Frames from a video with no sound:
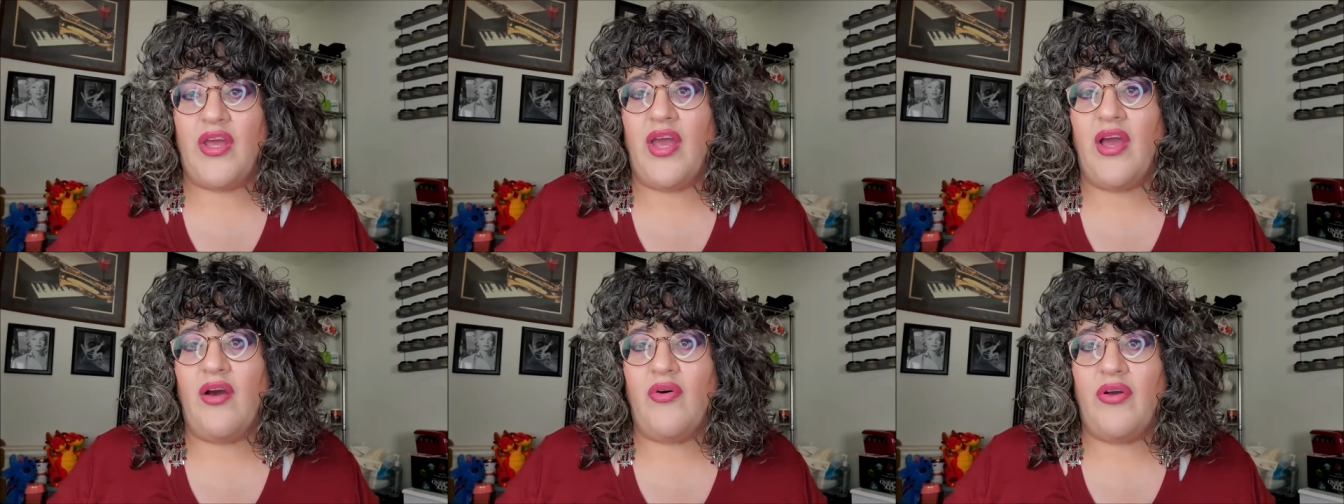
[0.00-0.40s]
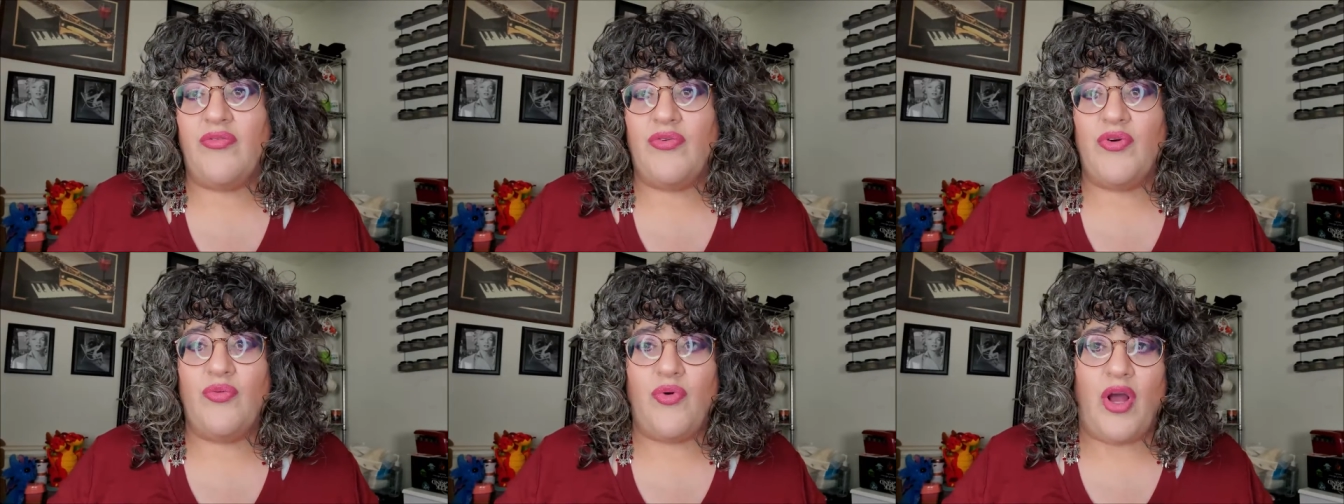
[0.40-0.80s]

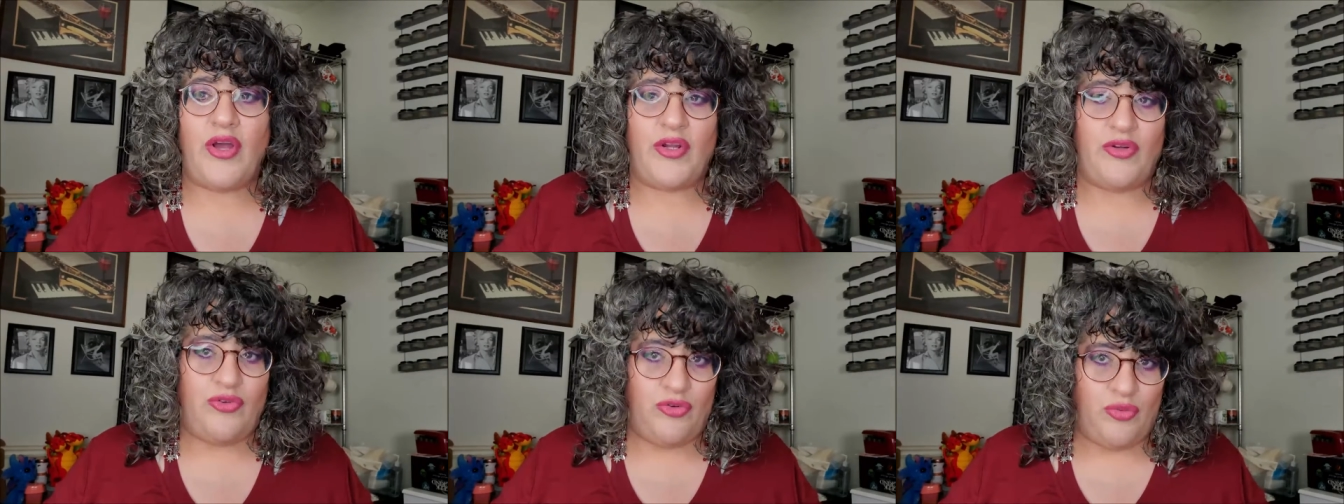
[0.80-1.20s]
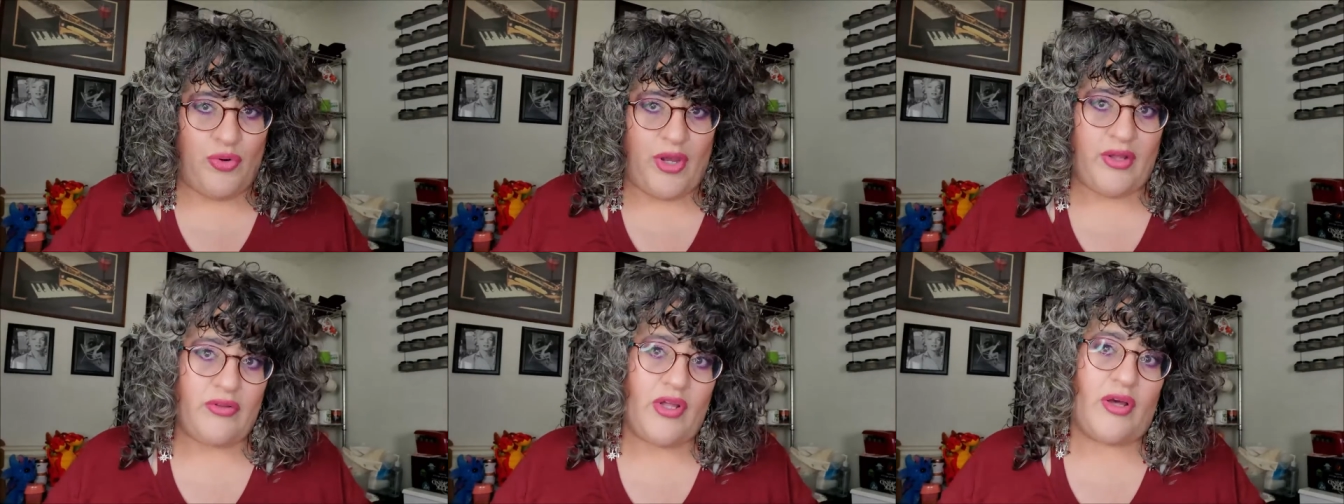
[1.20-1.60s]
However, I do
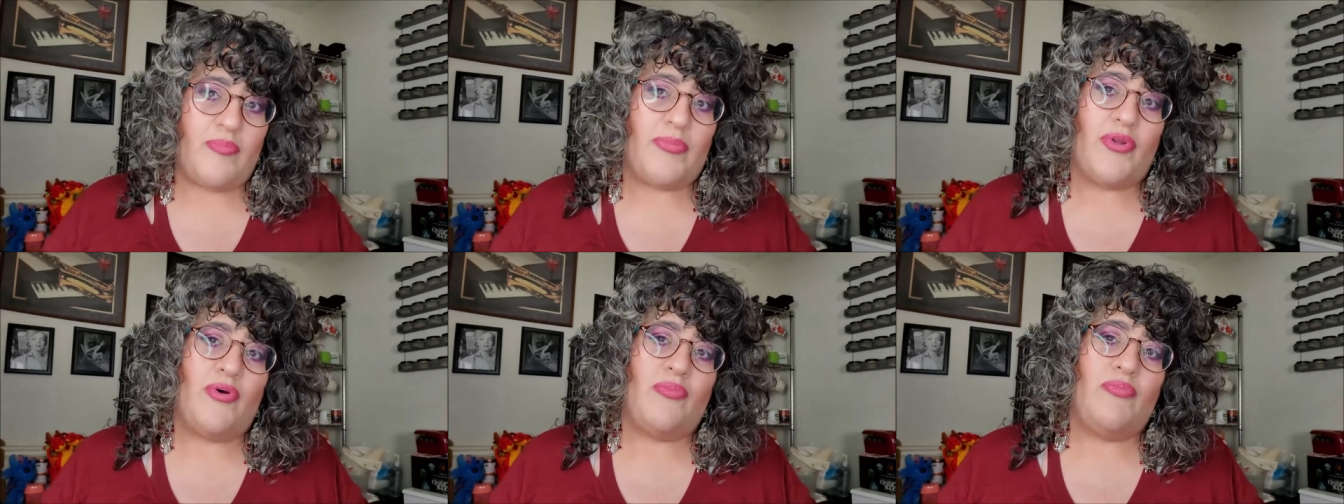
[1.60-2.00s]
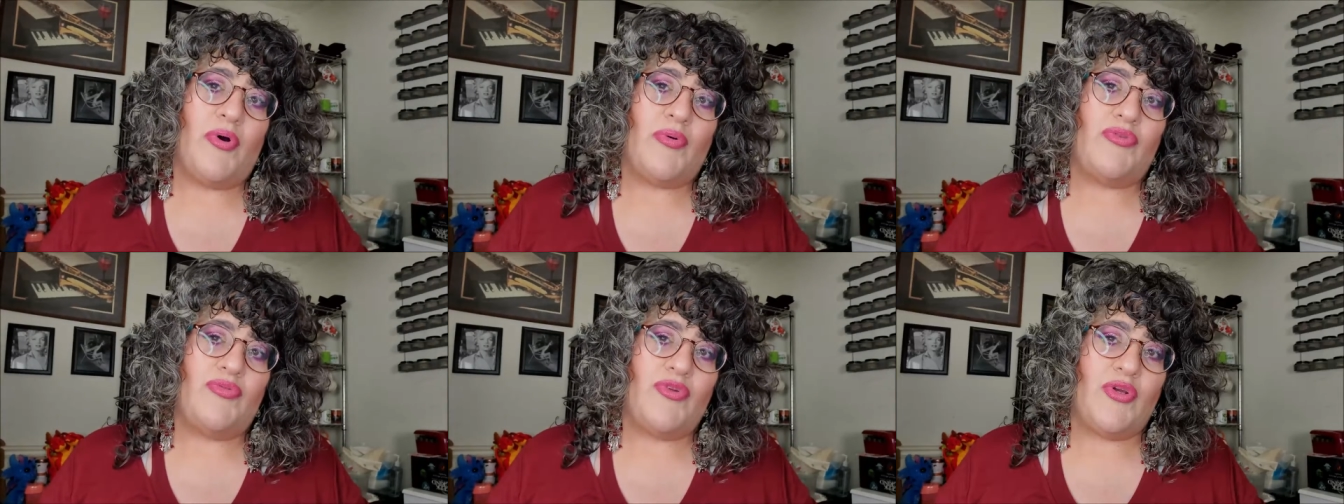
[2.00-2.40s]
upload
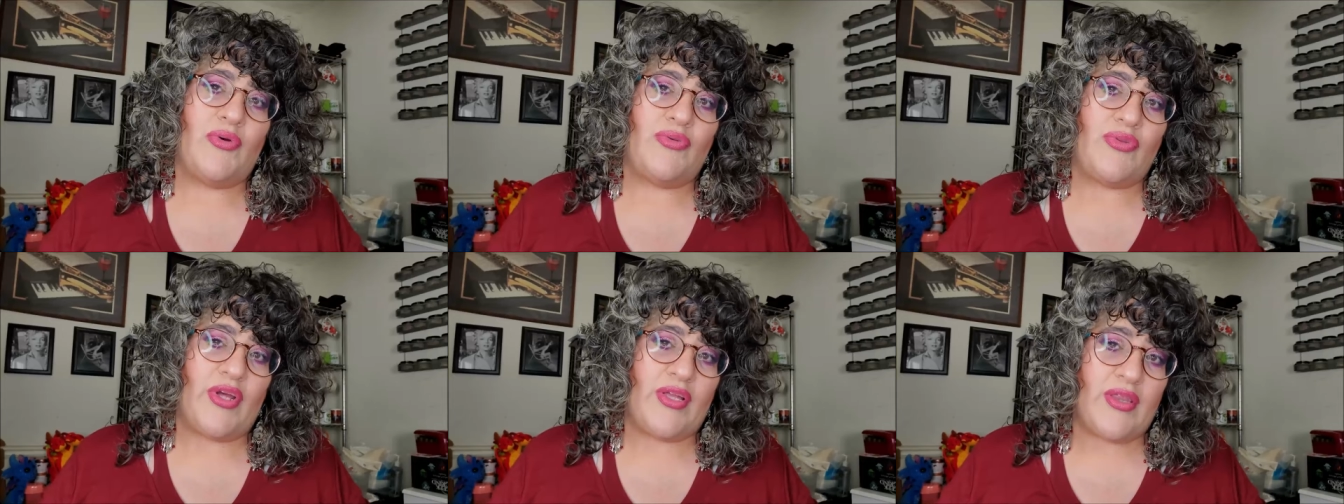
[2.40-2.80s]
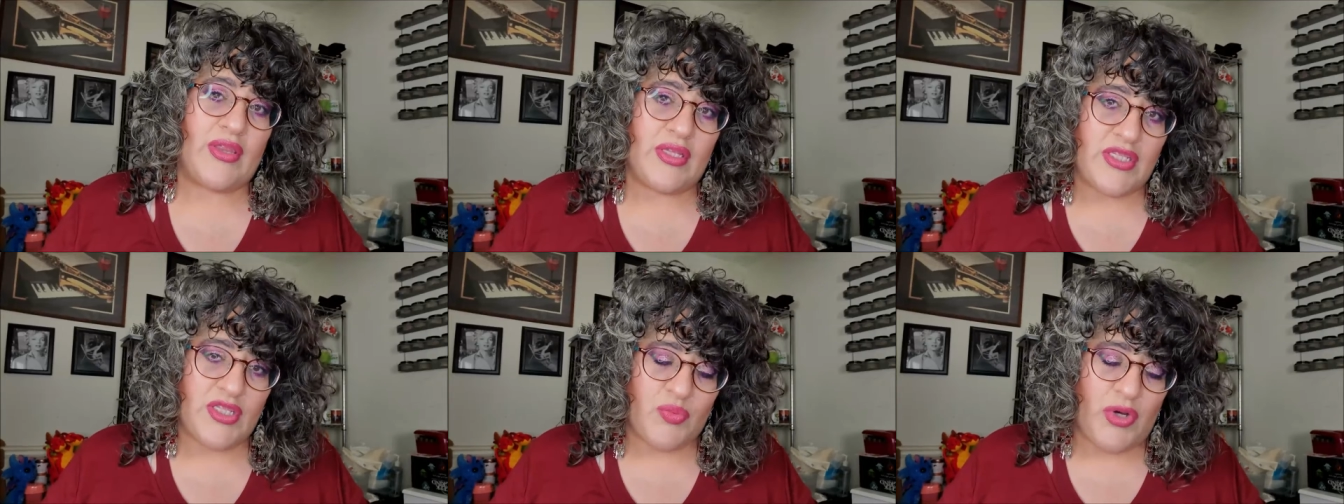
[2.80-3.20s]
bonus videos like
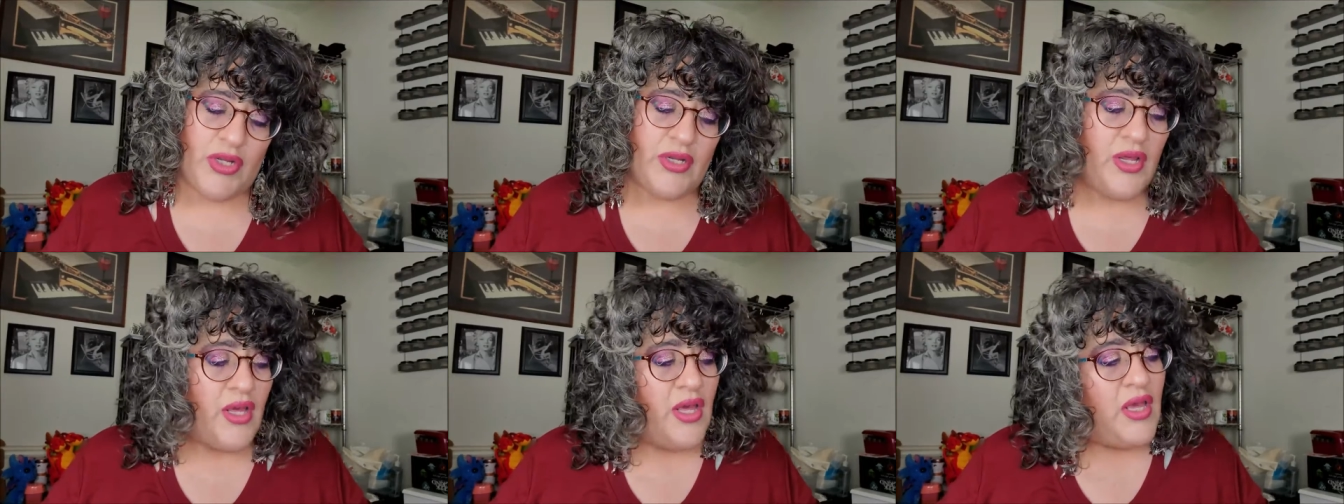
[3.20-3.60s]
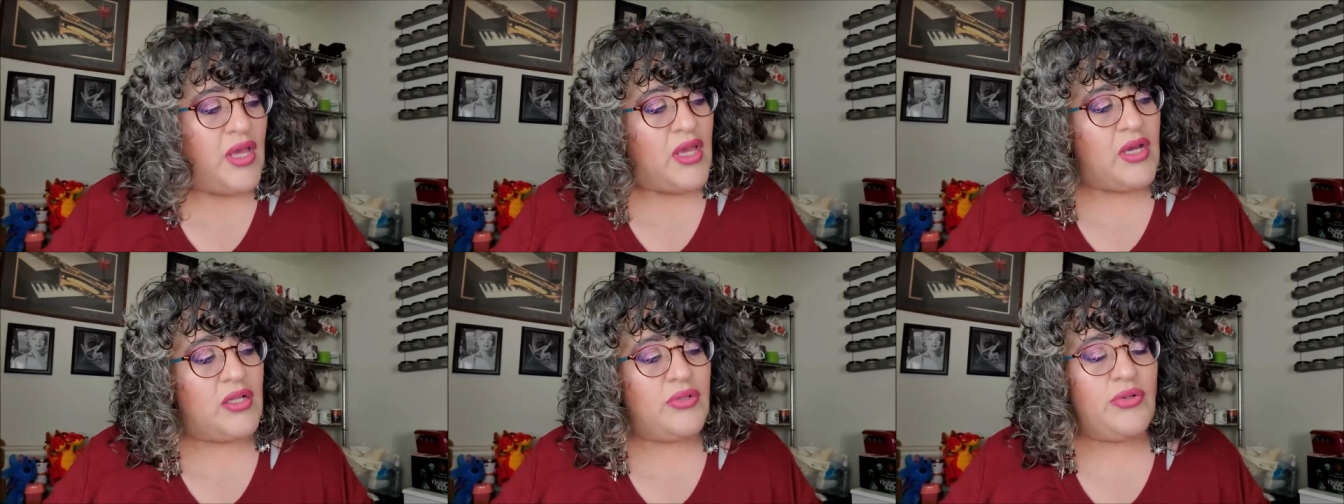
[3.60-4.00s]
this one,
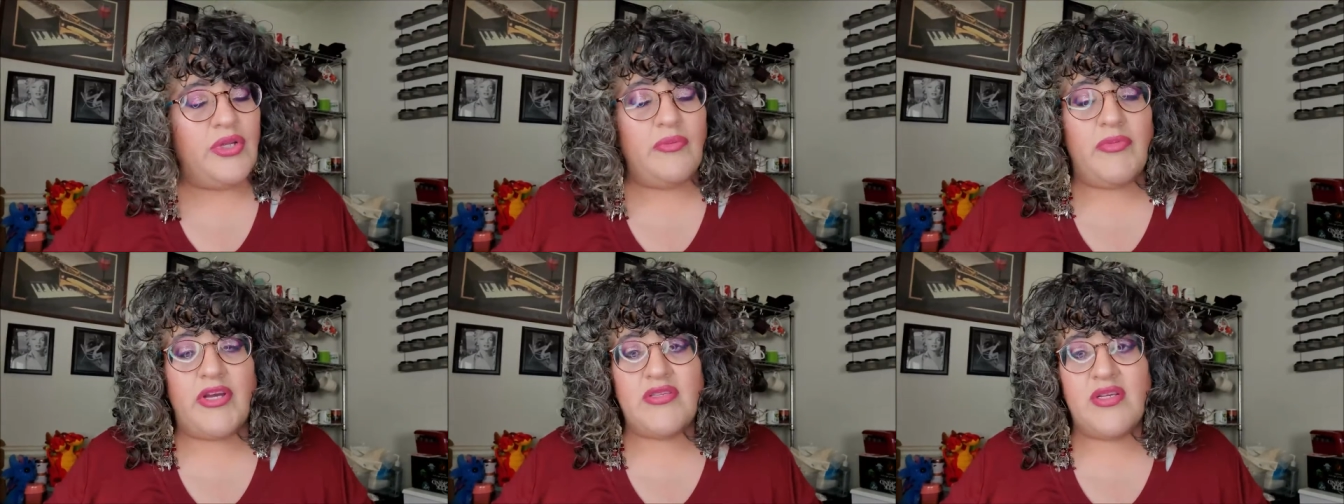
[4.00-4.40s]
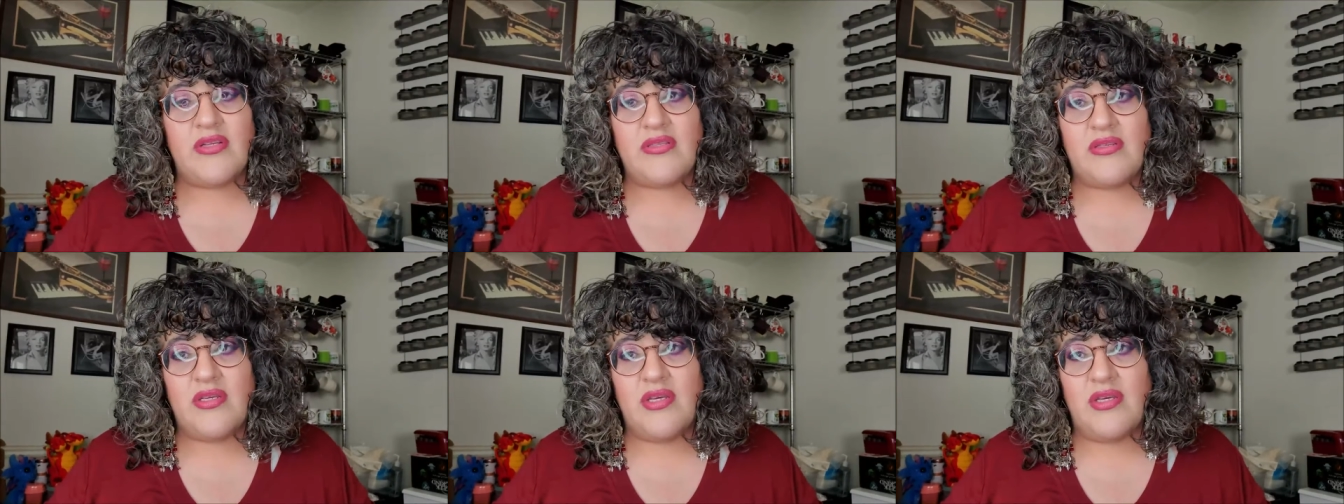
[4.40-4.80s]
including my
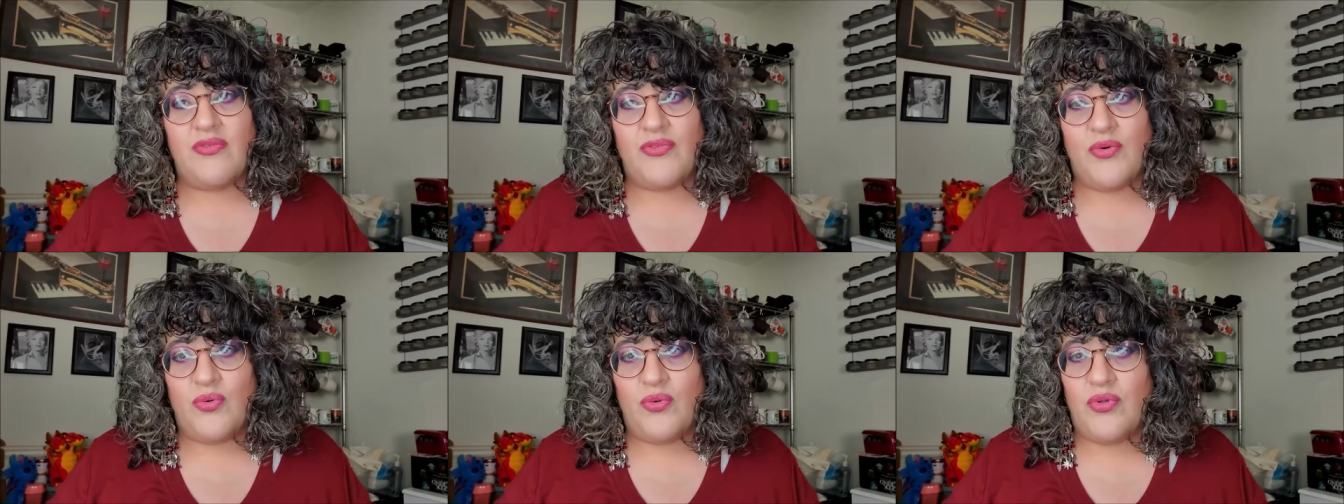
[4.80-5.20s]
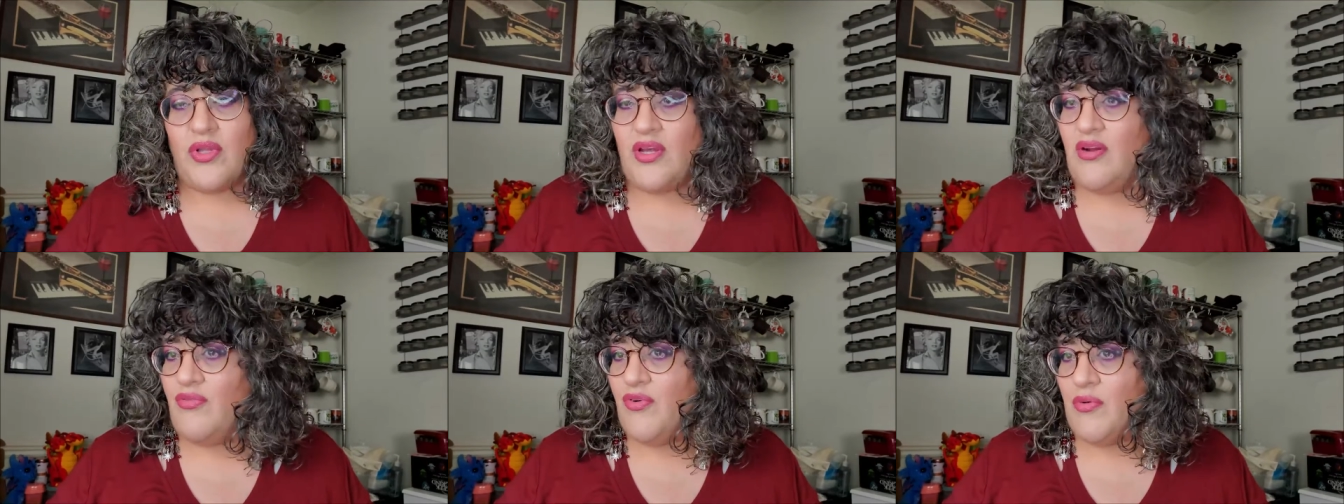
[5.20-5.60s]
son's Geek Fuel
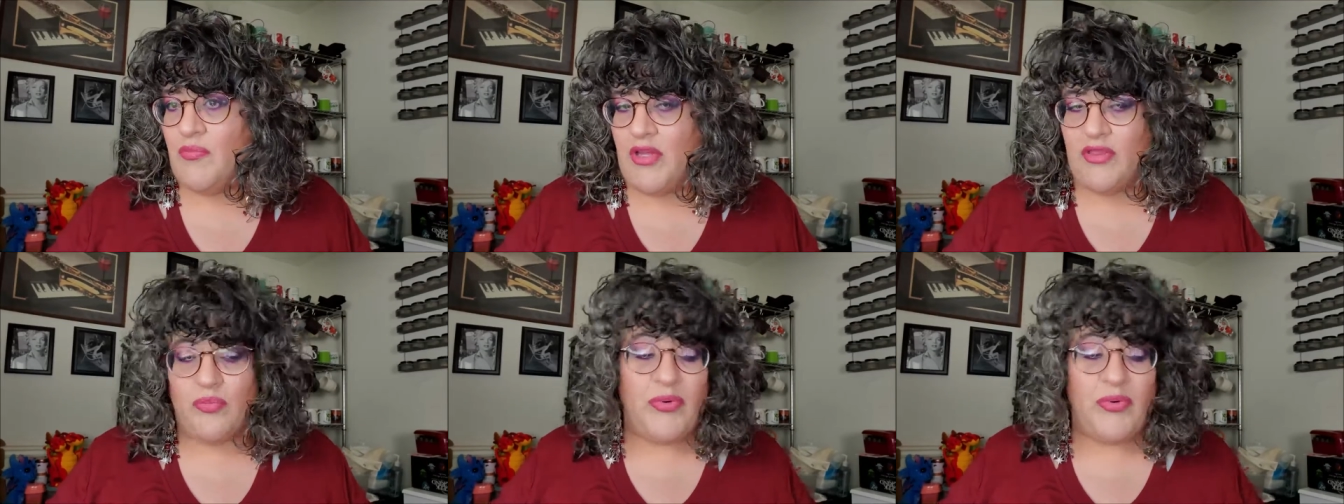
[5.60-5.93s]
every month.